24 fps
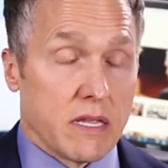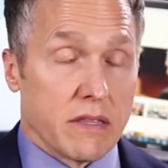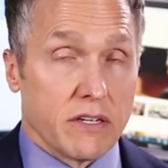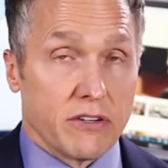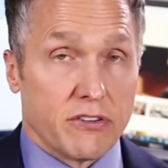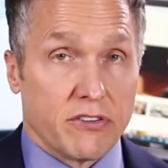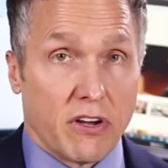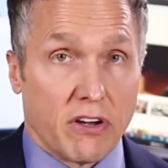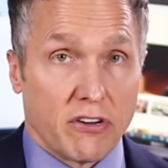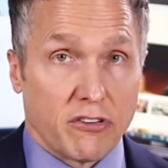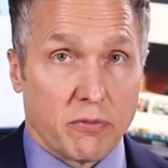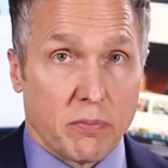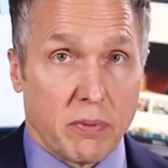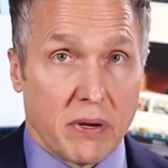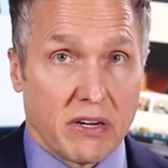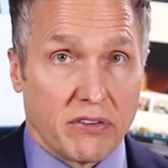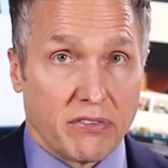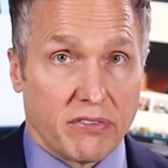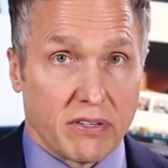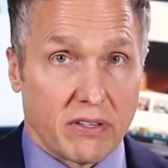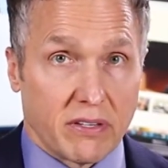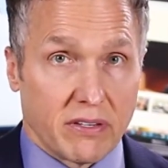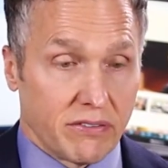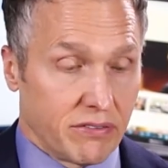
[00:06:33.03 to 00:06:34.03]
the judge
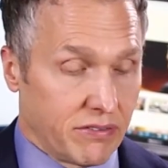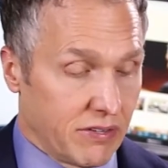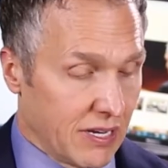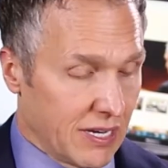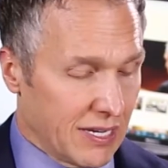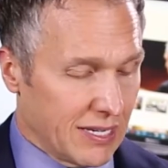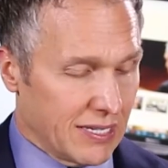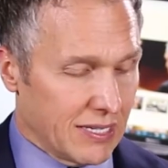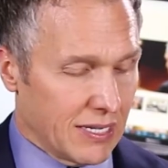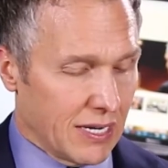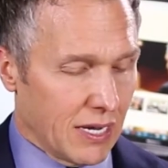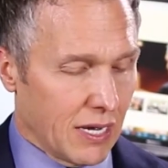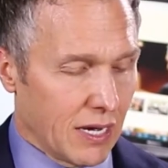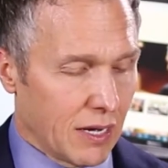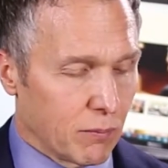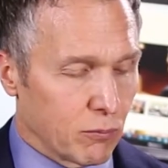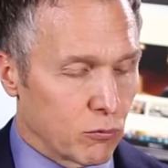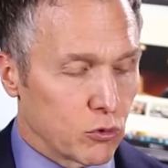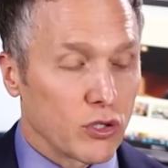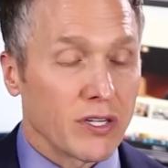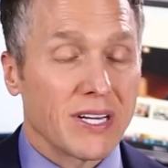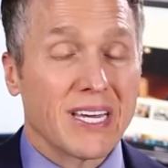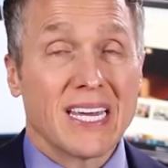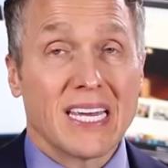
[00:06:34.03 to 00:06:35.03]
basically said,
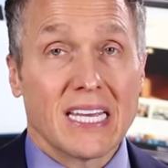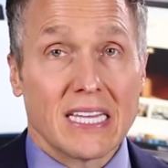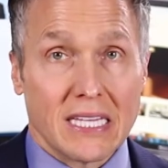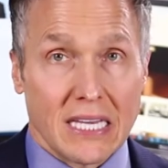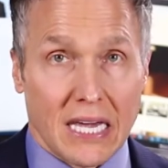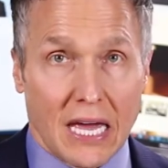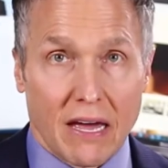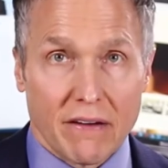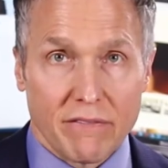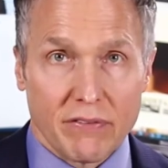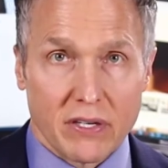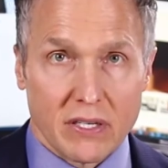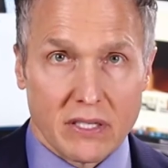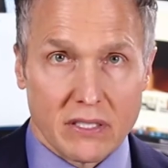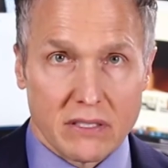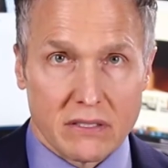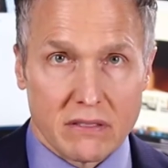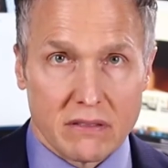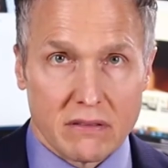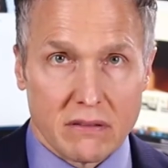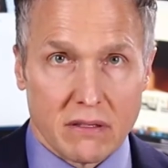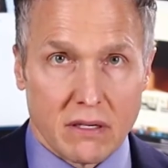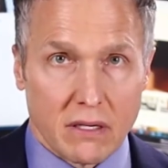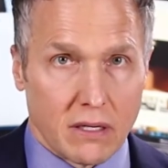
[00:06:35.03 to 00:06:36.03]
looking at the
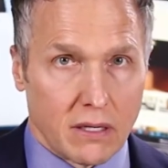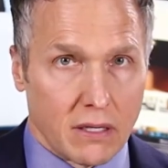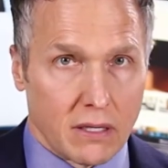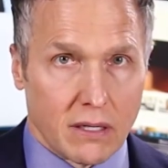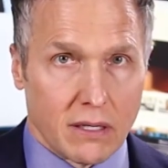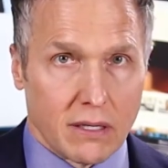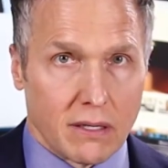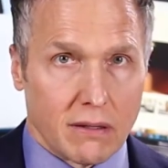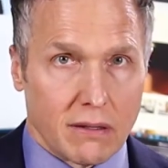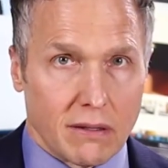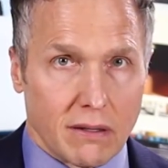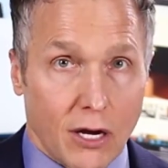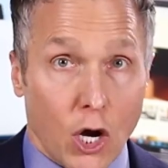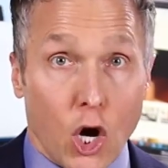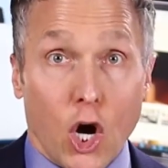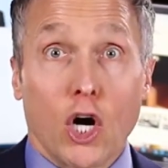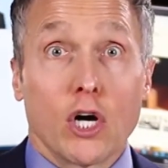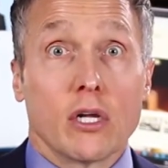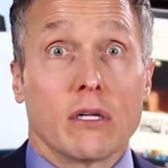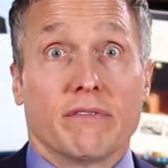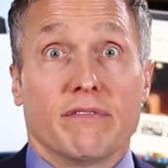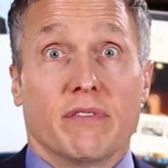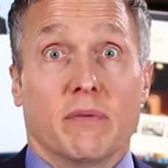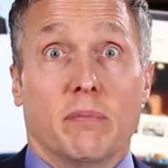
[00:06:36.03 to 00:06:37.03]
evidence,
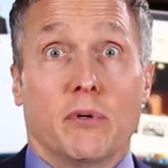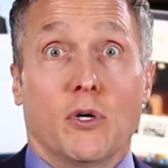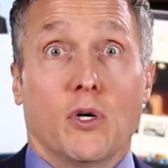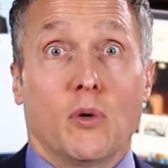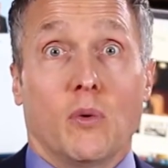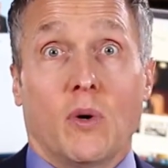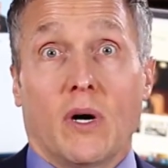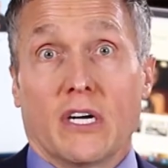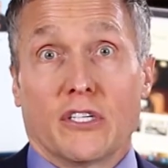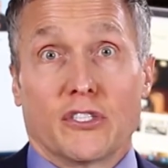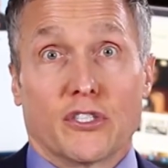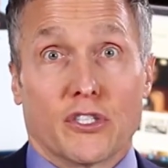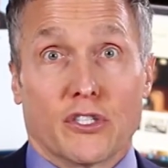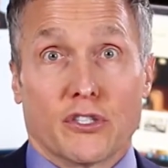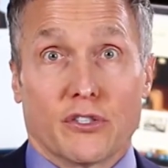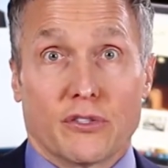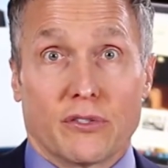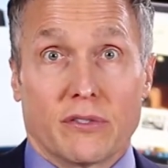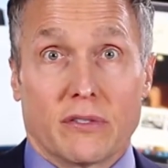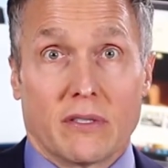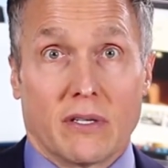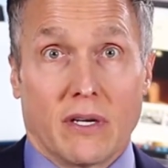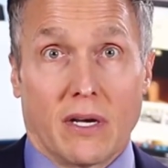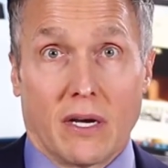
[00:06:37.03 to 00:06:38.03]
all of the poll
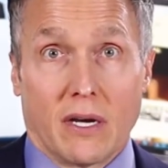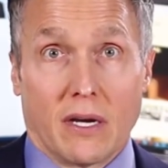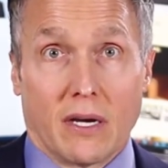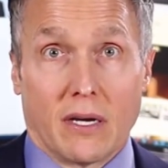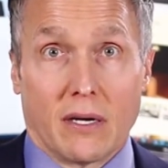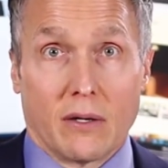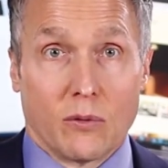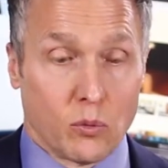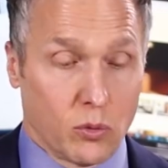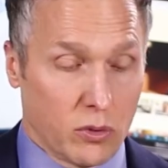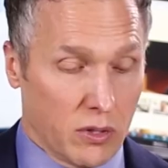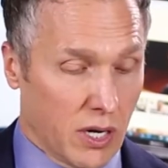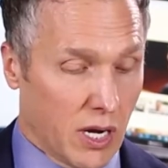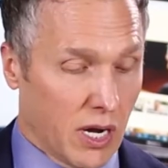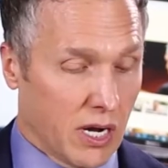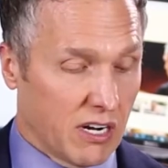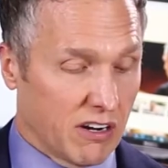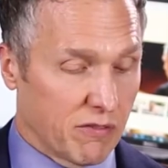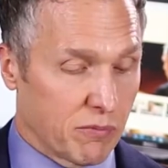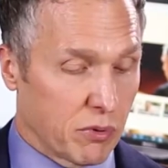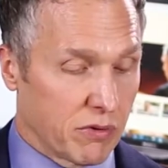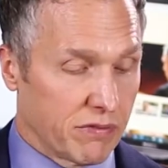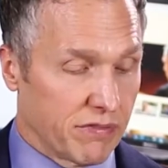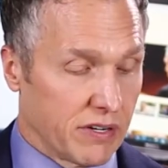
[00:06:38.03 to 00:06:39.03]
watchers were
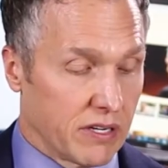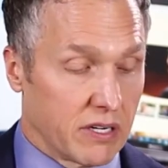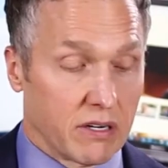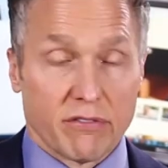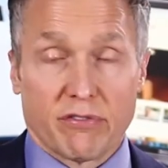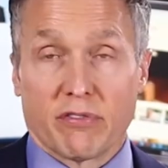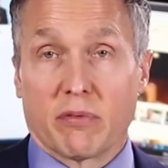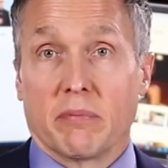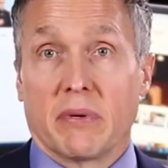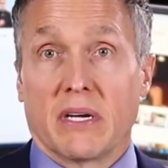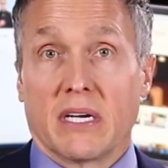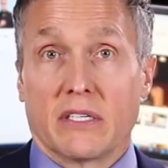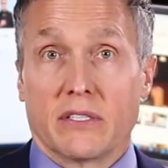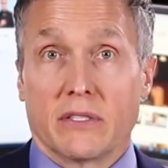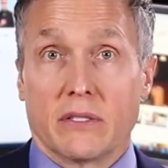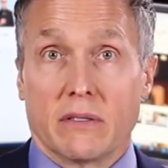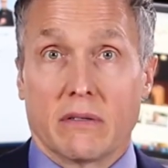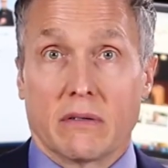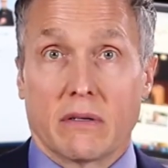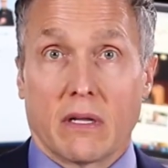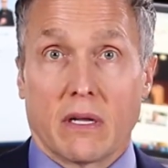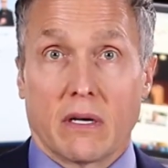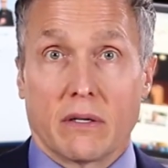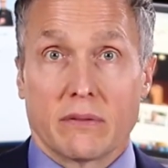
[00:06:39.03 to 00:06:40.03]
kind of prevented from being
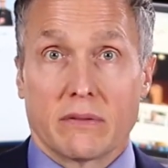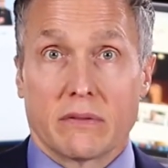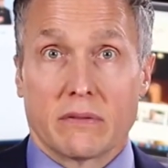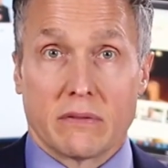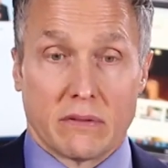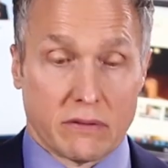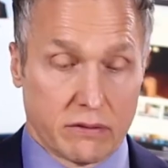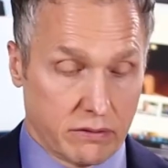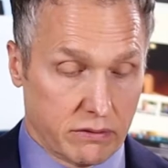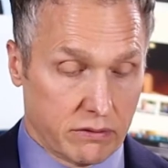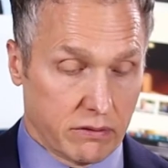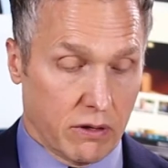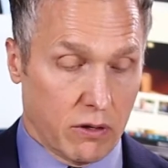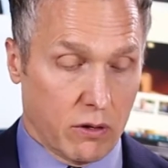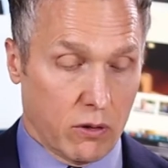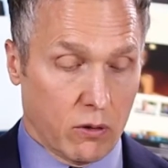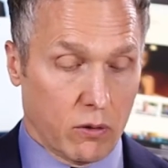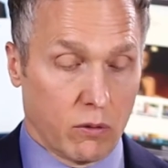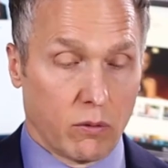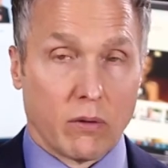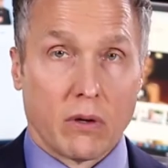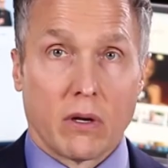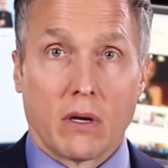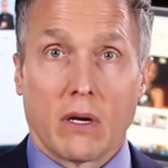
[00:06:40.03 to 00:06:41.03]
too close.
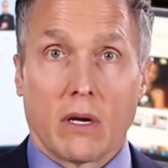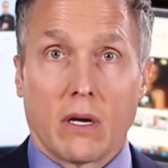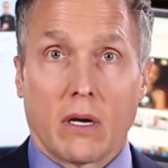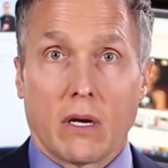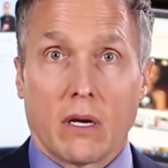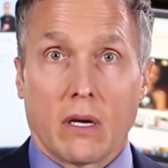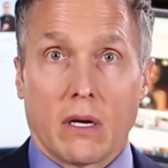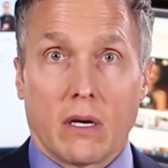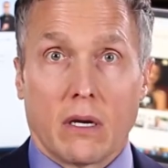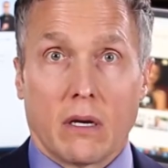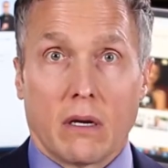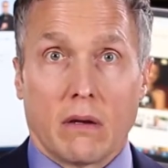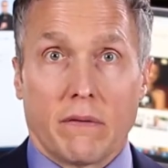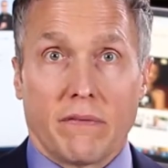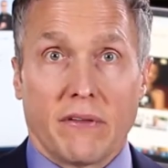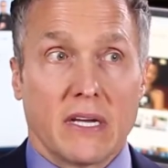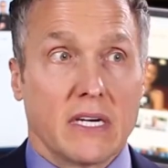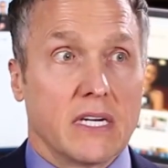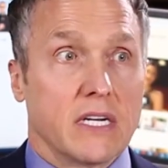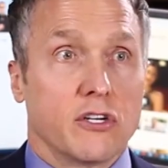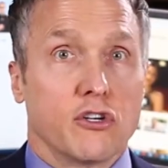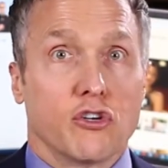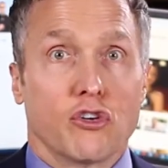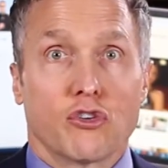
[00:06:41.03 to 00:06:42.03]
So
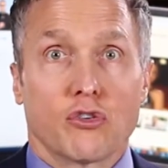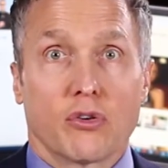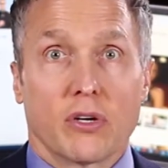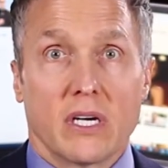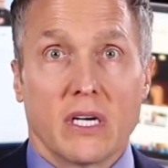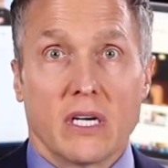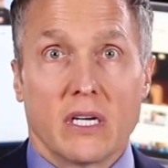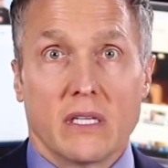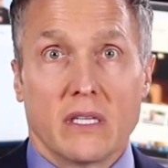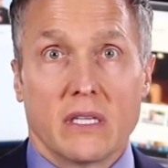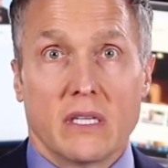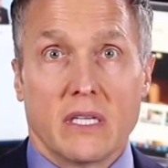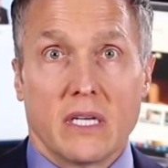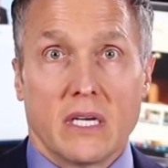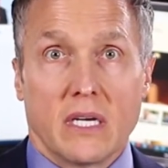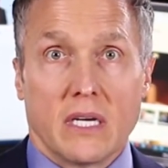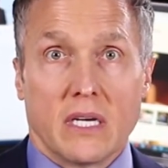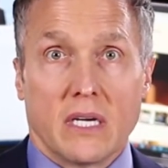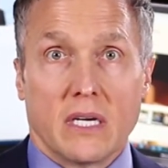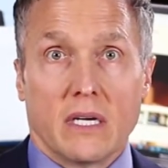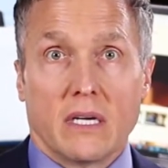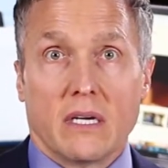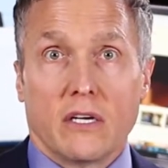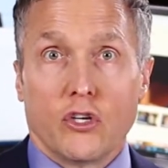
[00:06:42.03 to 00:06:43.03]
they didn't treat
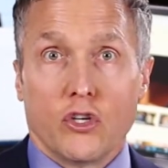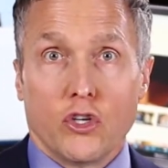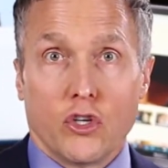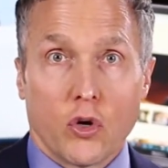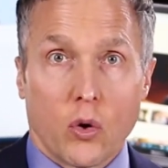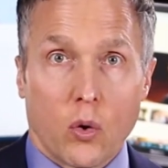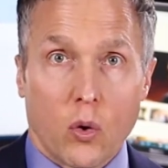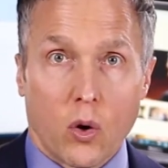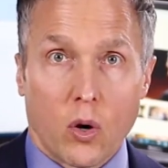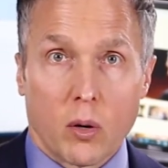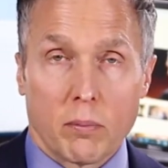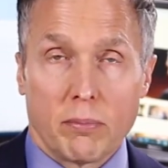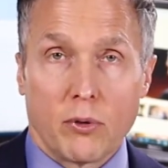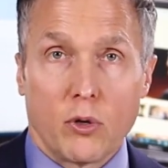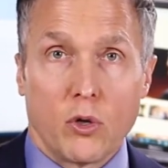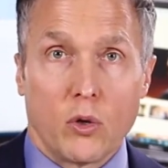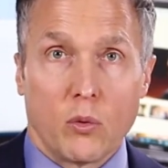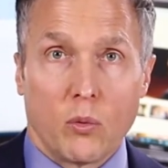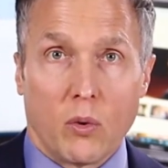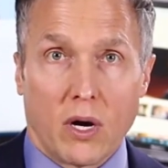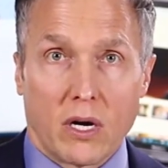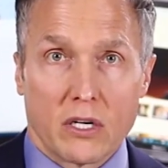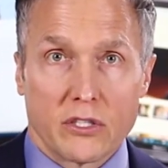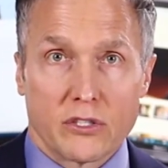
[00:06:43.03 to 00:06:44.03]
your
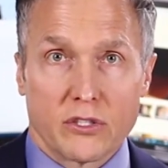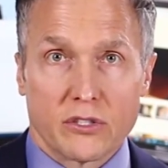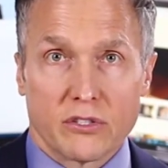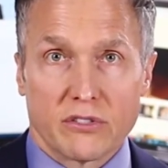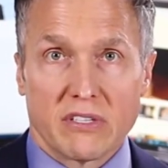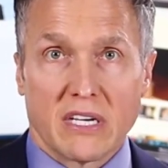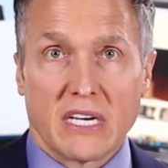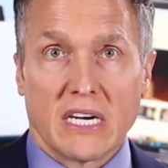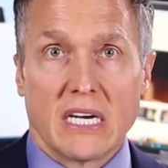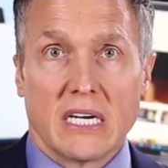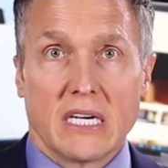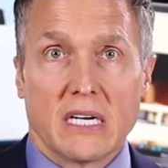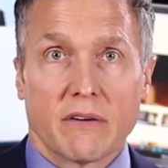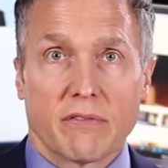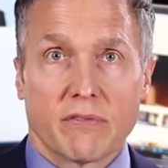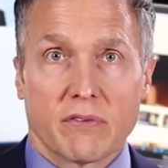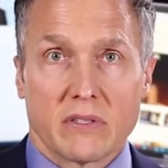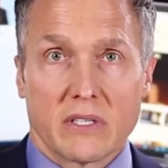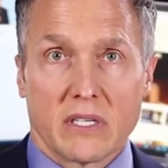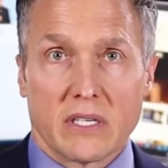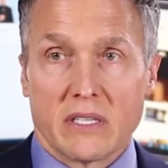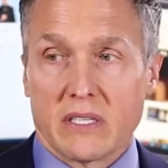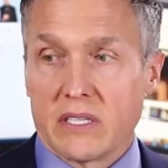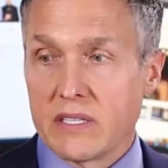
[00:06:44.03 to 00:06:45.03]
poll watchers any
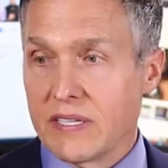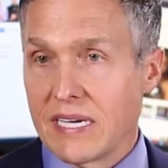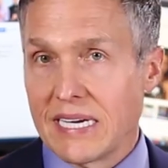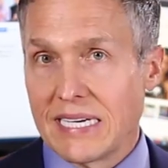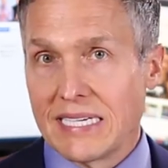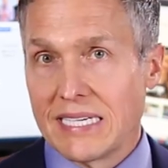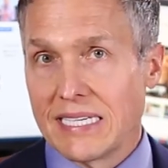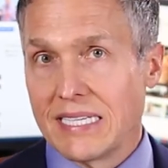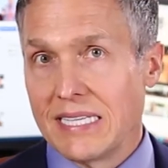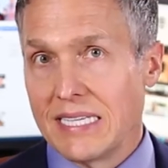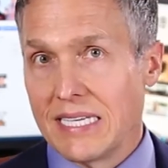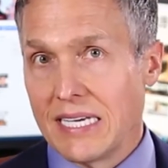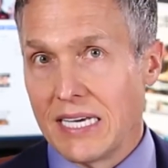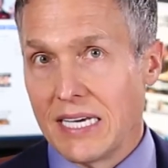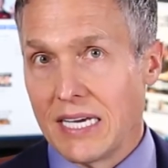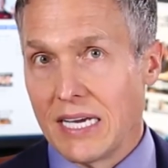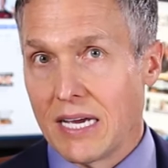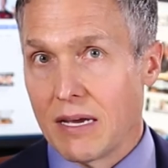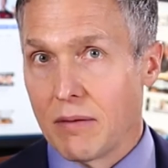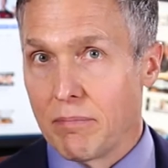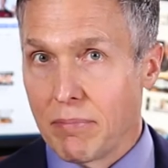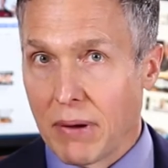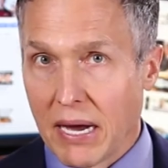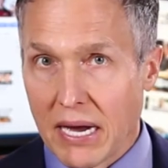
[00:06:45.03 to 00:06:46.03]
differently than they did the
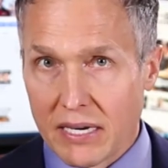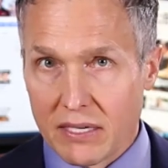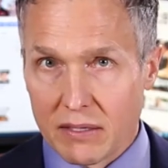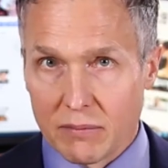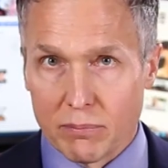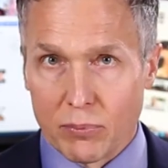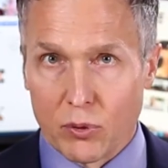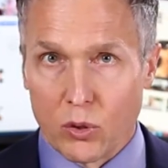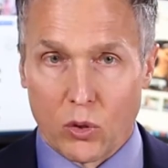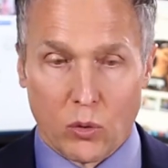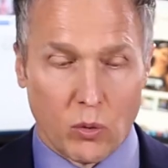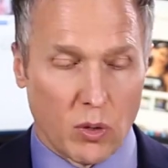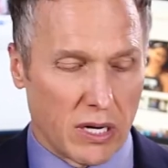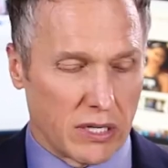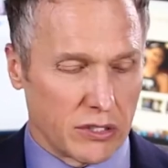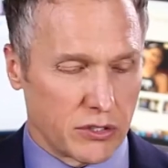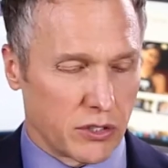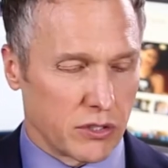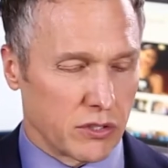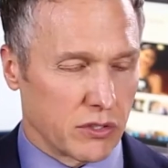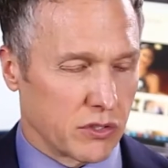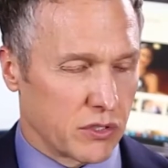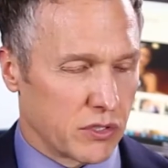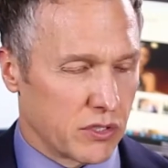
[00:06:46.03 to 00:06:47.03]
Biden poll
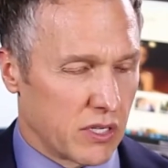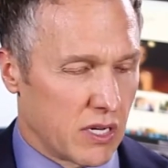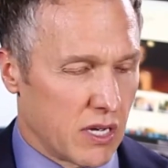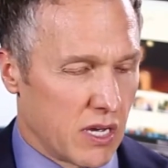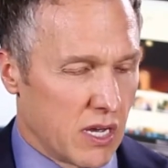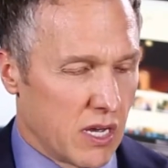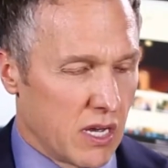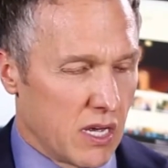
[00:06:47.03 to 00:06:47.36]
watchers.